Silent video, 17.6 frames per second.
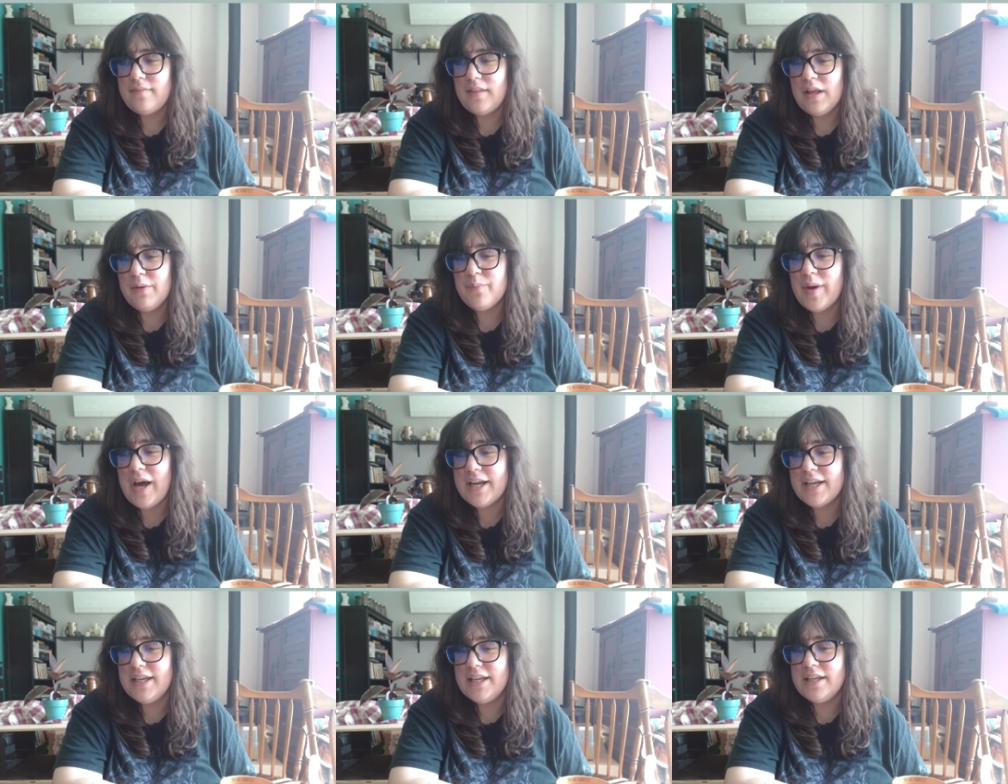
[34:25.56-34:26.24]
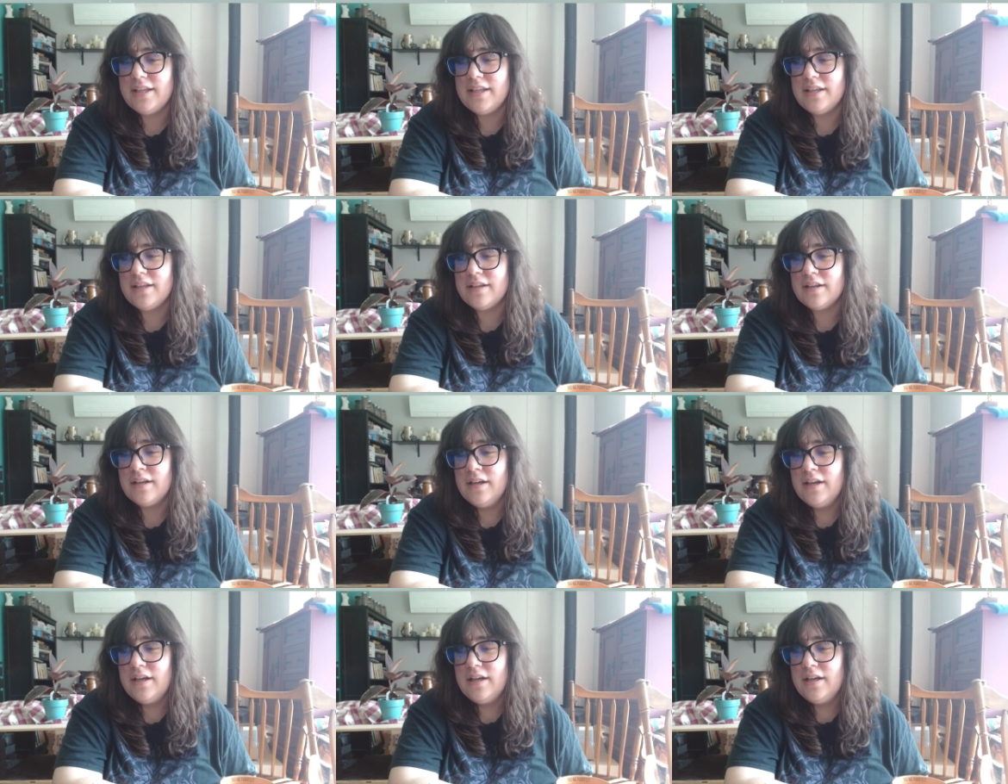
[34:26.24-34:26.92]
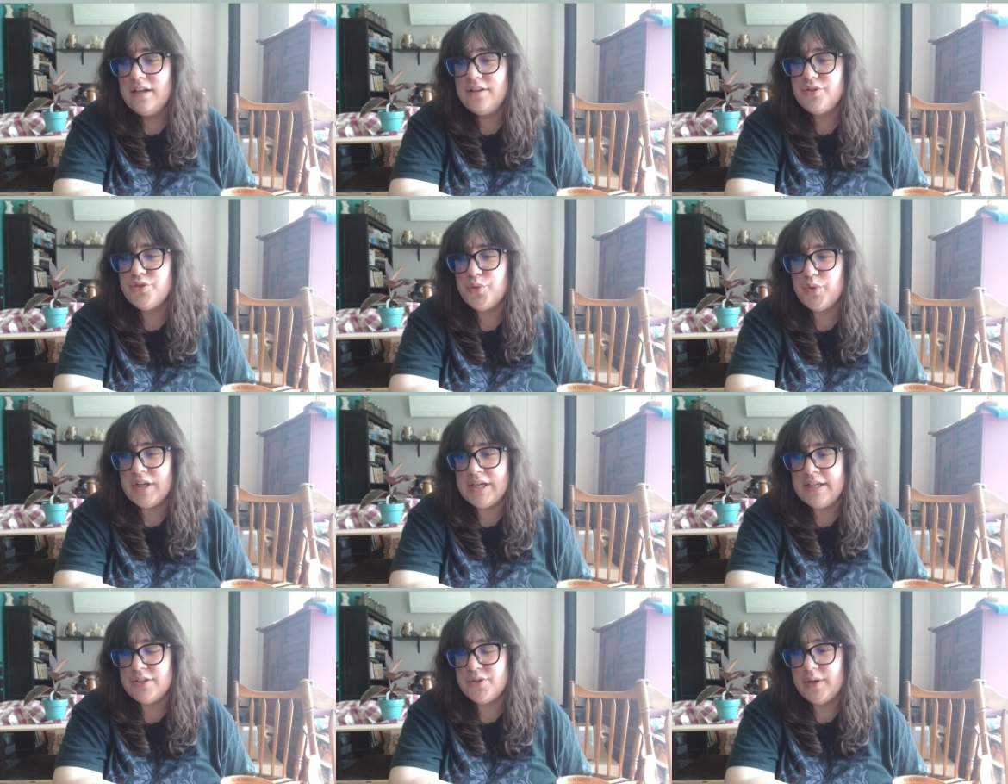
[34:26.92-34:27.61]
back in
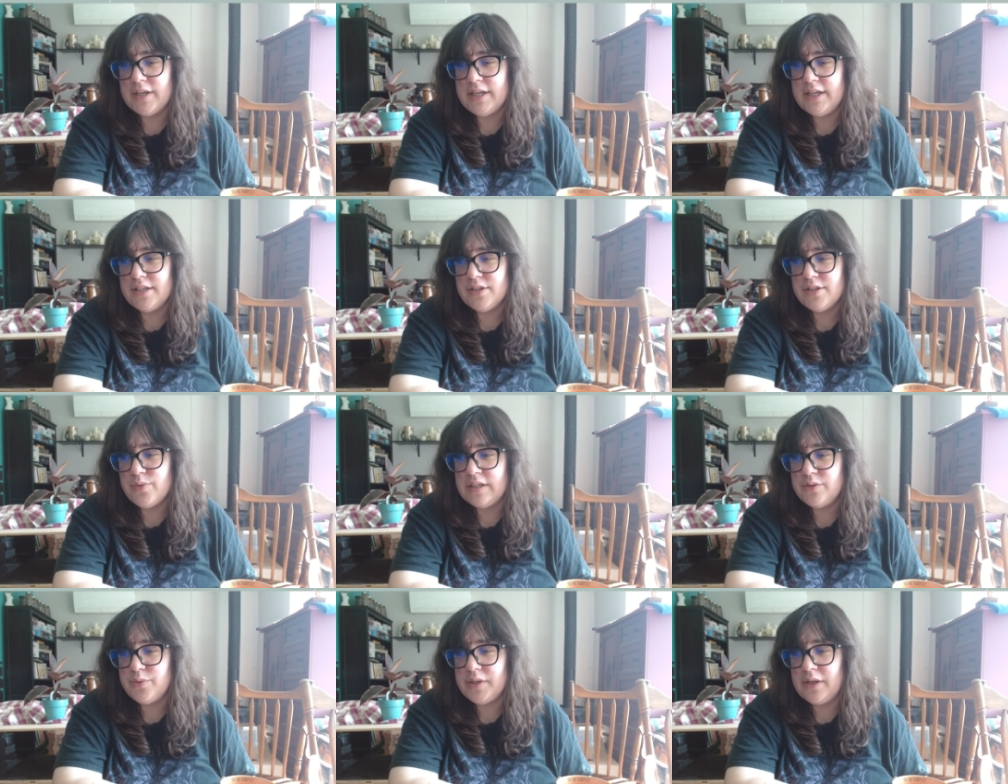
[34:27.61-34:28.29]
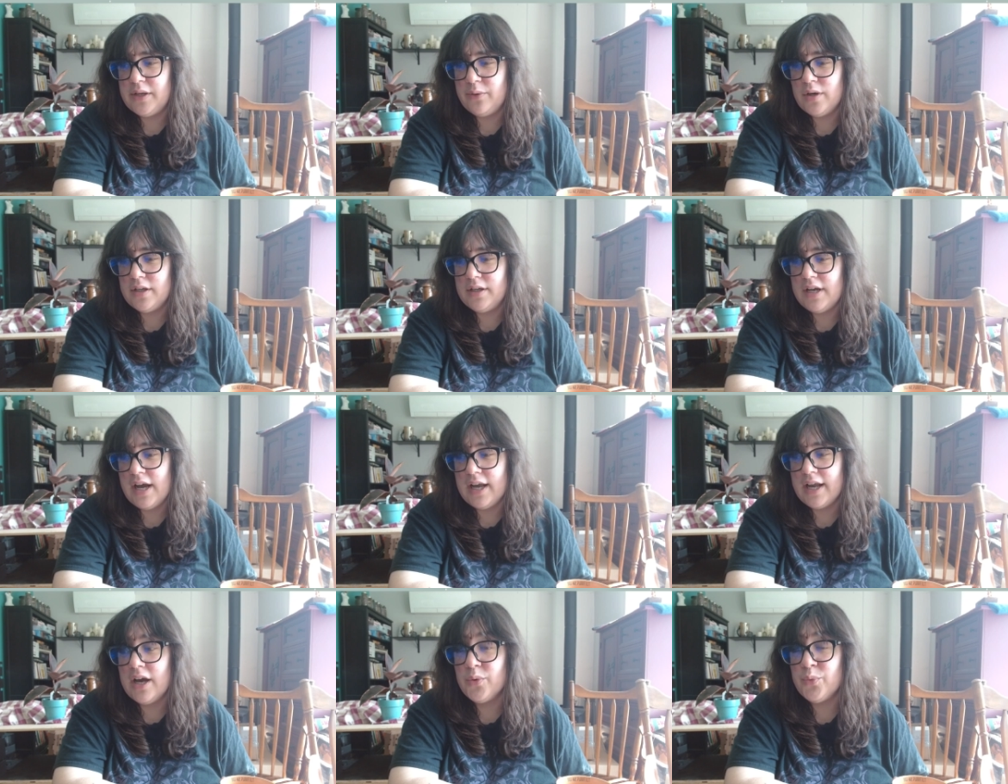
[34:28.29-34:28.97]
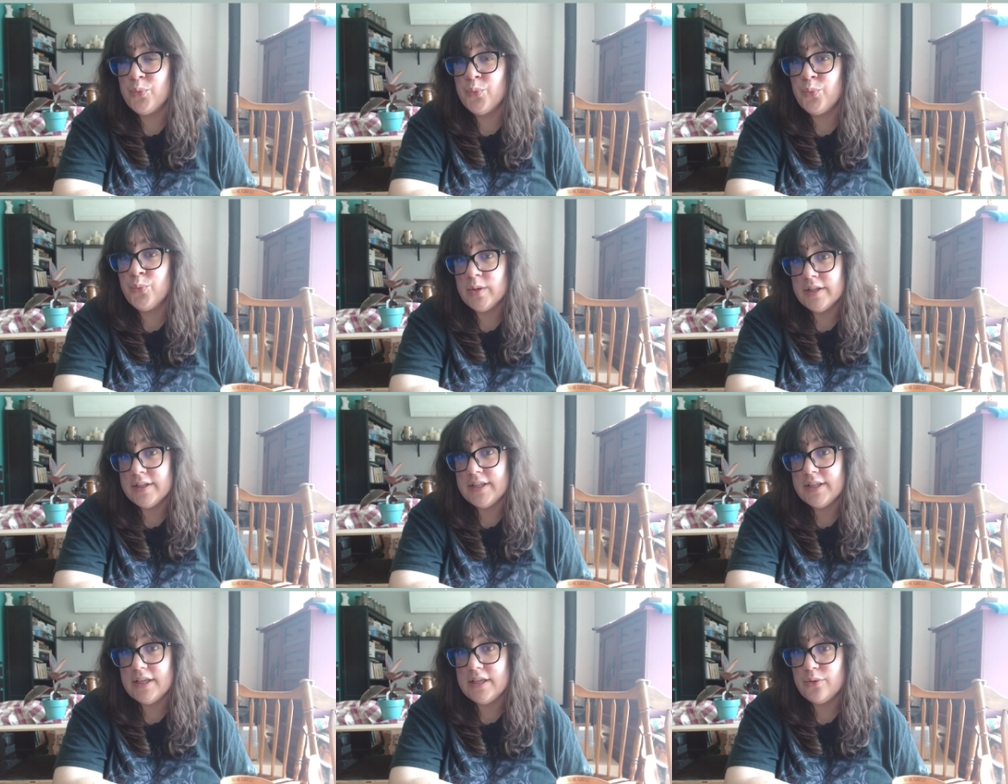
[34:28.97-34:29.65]
2020, 2021, I got
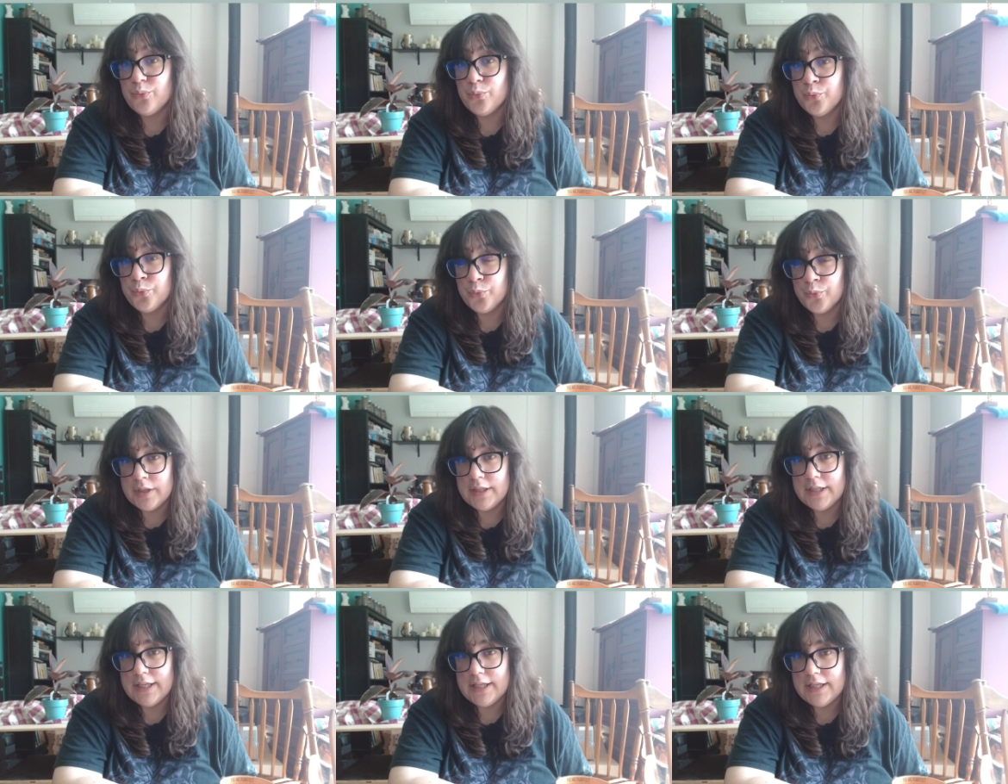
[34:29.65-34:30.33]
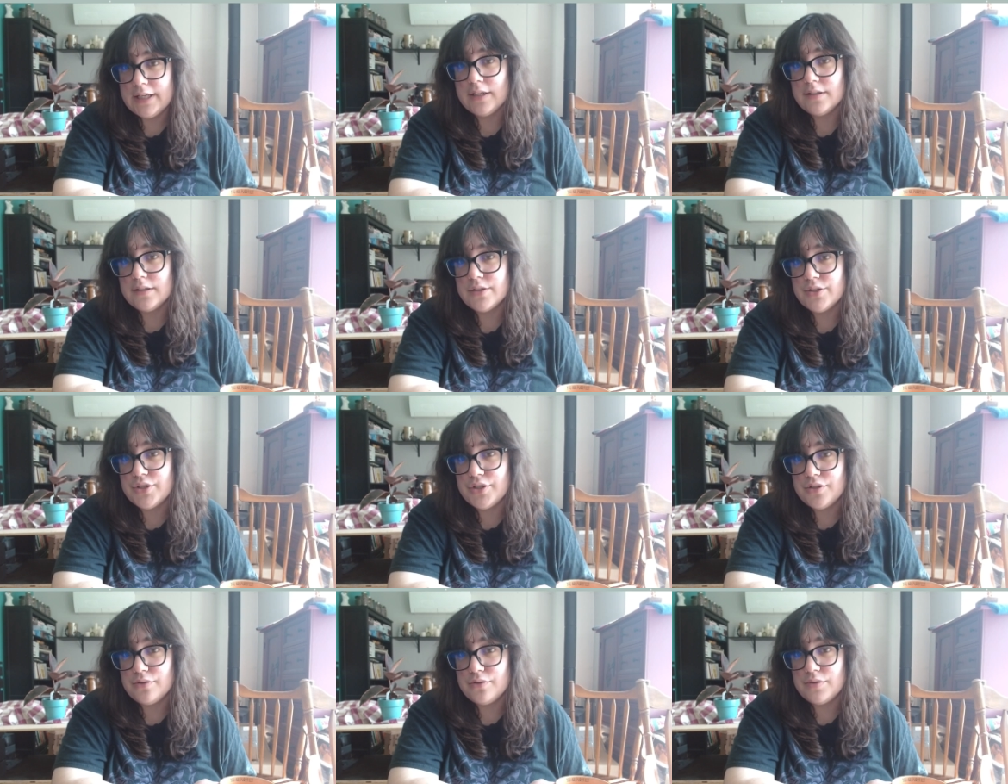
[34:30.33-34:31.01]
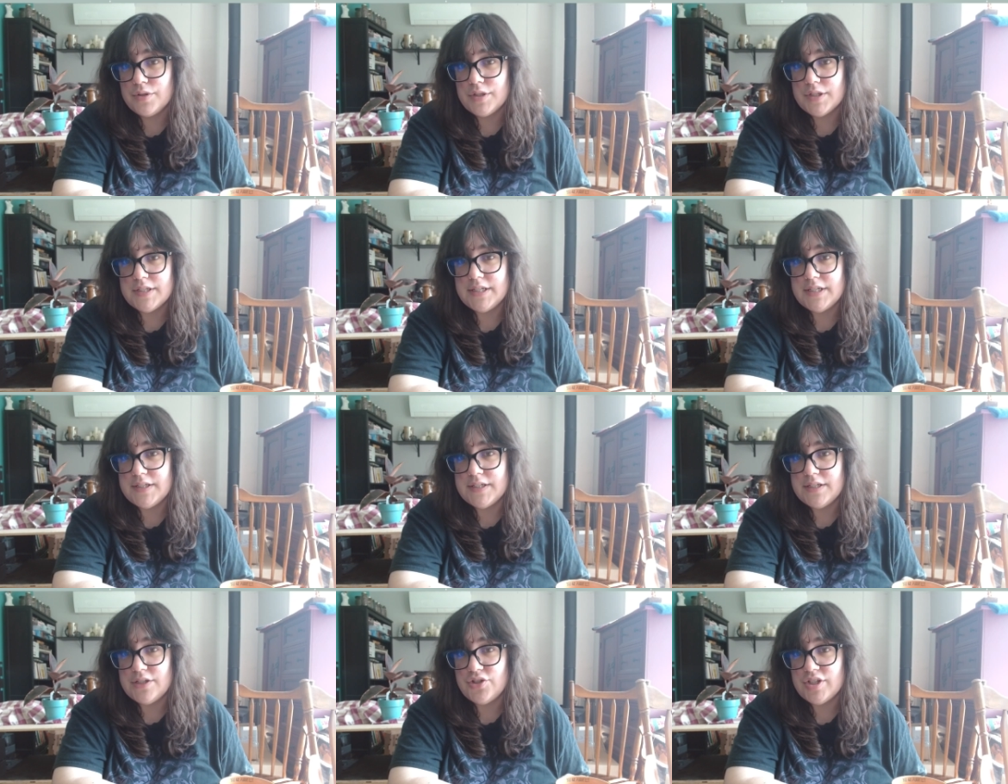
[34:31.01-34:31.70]
really, really into the
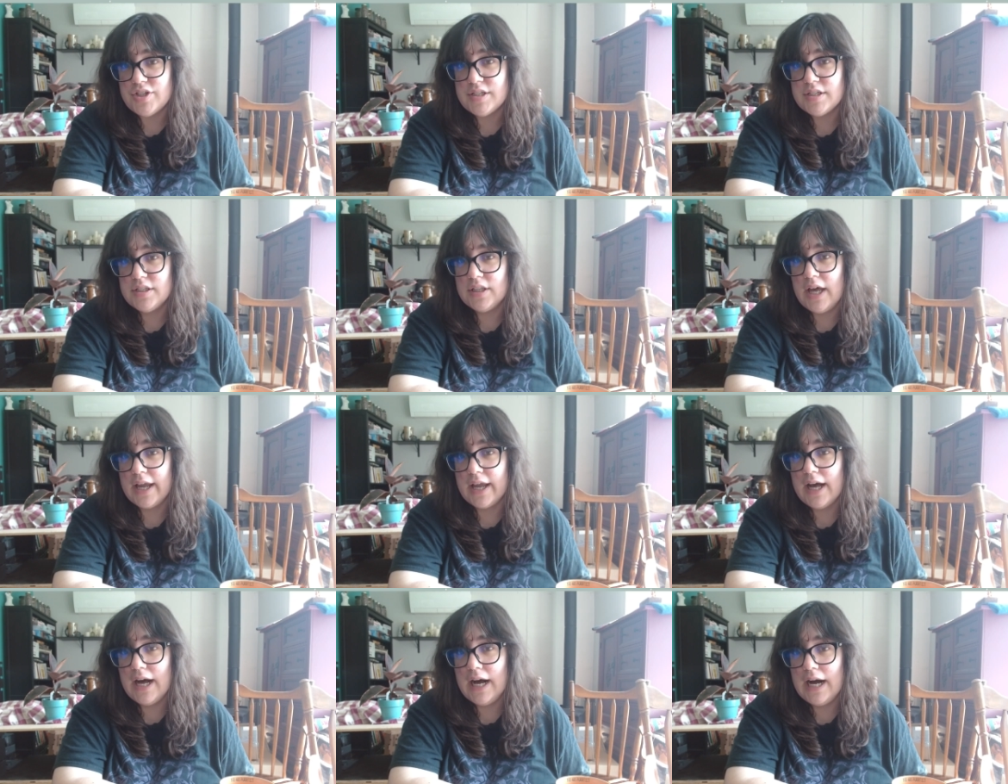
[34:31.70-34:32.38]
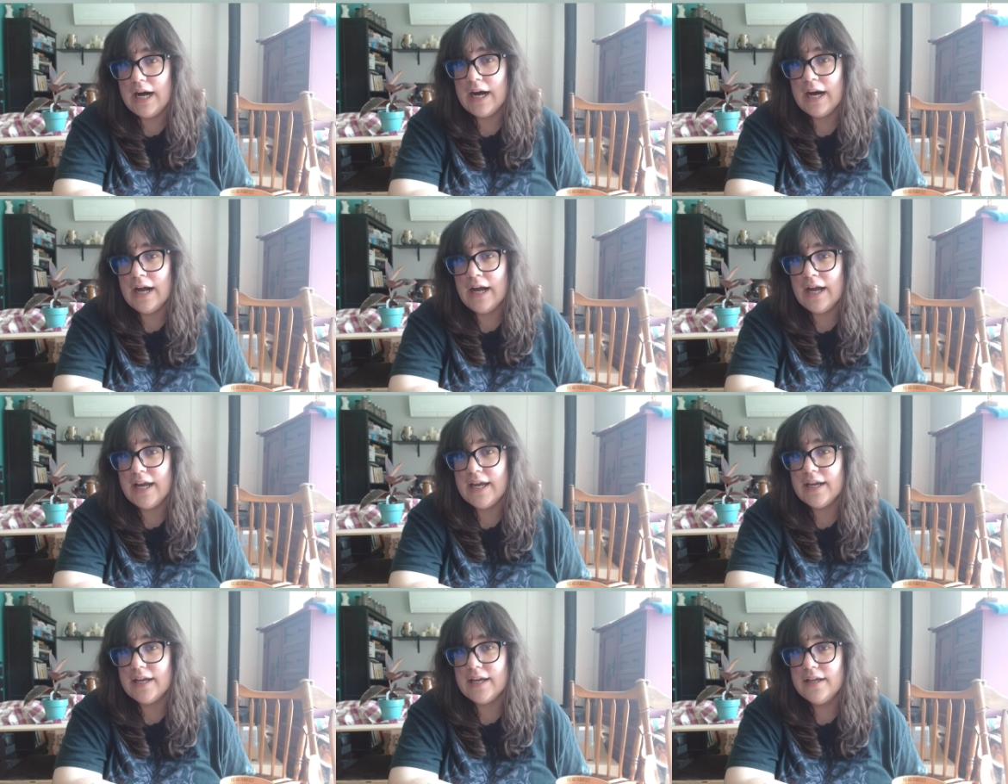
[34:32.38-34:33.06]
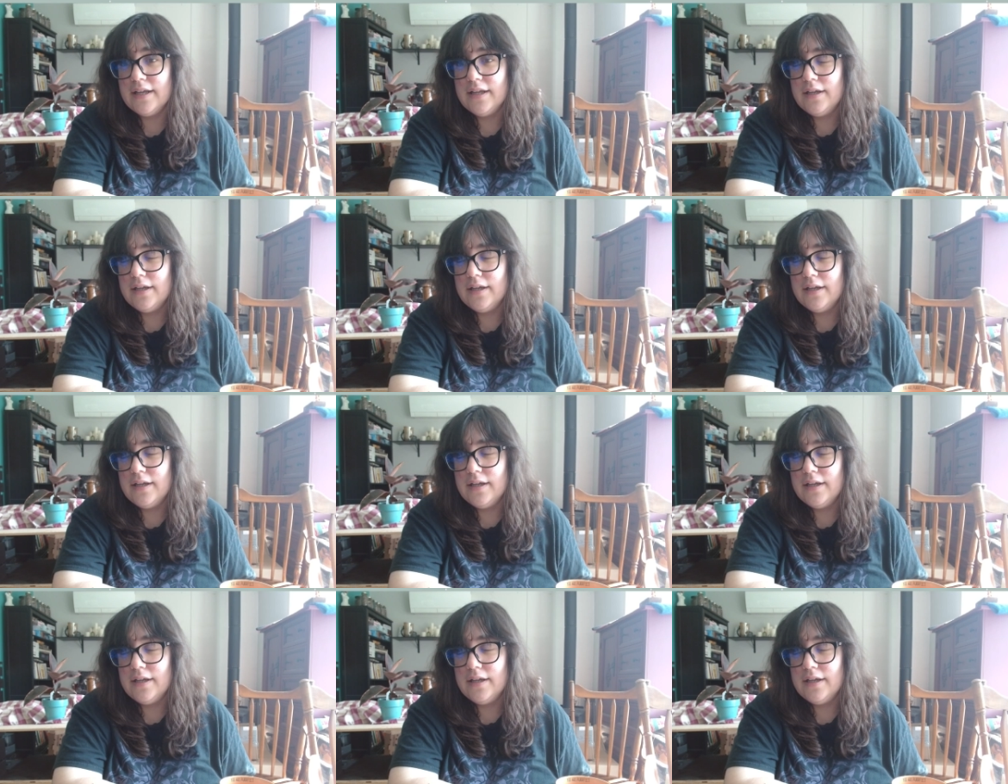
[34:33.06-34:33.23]
TCG. Like, I